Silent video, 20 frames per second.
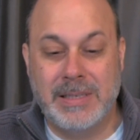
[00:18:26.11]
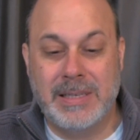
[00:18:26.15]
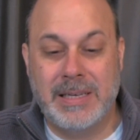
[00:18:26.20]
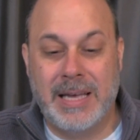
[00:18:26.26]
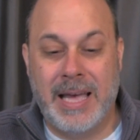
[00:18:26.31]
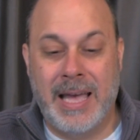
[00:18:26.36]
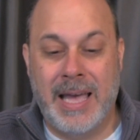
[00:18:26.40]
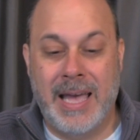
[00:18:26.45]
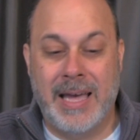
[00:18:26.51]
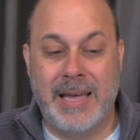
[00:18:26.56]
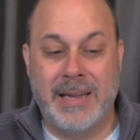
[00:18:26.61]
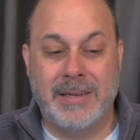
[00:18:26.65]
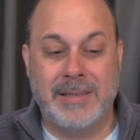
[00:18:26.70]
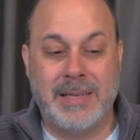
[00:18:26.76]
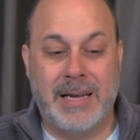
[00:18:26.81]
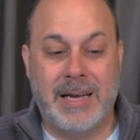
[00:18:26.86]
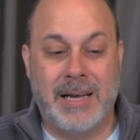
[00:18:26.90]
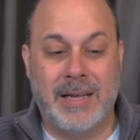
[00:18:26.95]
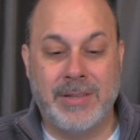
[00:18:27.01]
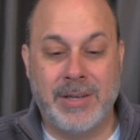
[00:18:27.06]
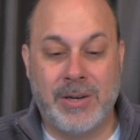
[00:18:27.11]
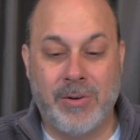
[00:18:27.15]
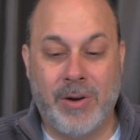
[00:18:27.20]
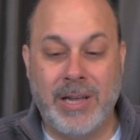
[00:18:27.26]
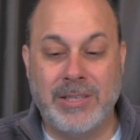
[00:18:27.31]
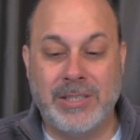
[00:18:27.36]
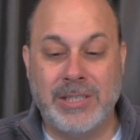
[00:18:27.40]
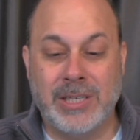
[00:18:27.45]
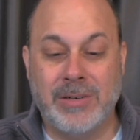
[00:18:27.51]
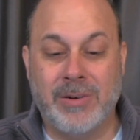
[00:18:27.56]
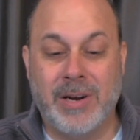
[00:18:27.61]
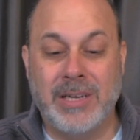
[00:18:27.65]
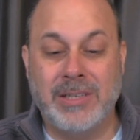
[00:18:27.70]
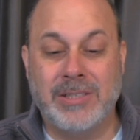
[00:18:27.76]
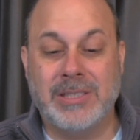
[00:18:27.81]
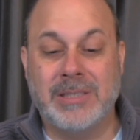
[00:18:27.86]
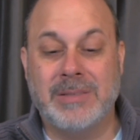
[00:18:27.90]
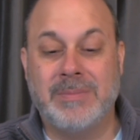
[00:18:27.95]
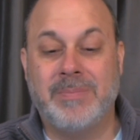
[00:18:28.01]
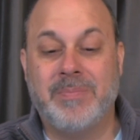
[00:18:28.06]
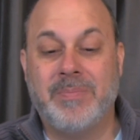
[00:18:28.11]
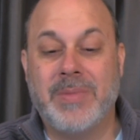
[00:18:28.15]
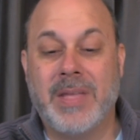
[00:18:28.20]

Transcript: and uh, the great generation.